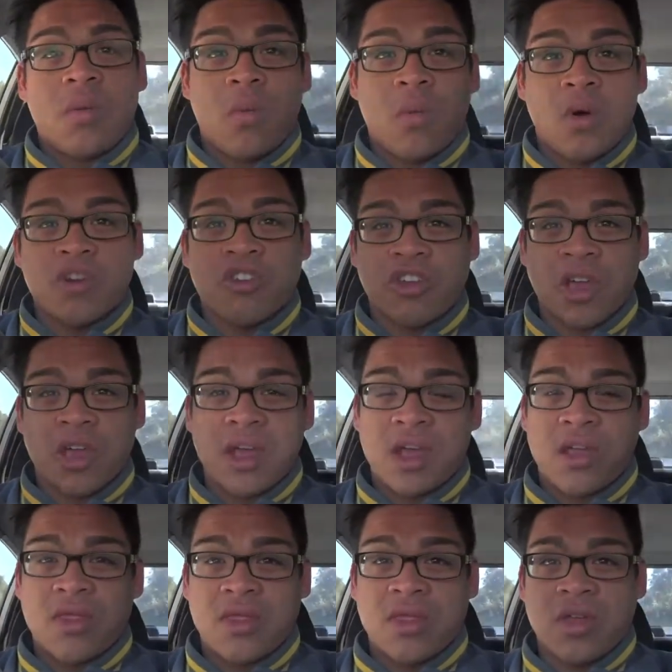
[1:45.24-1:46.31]
washing
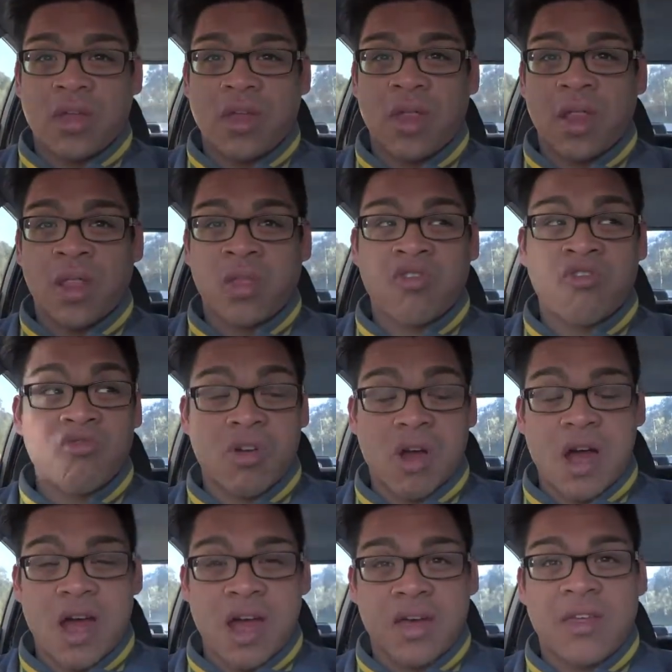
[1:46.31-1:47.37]
in the
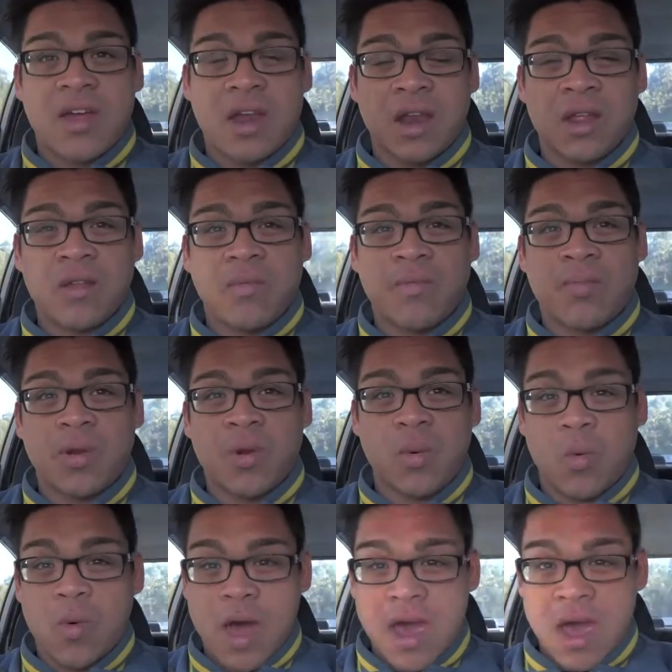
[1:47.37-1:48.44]
dryer that I need to put
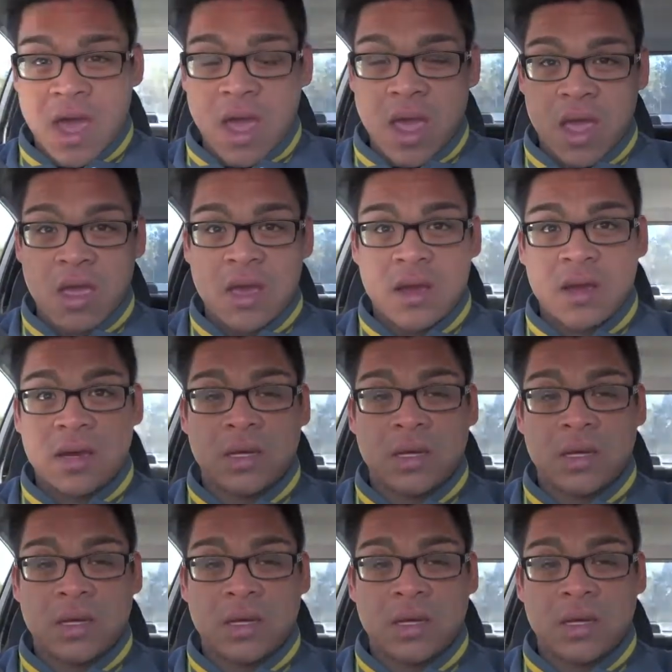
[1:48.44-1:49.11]
away.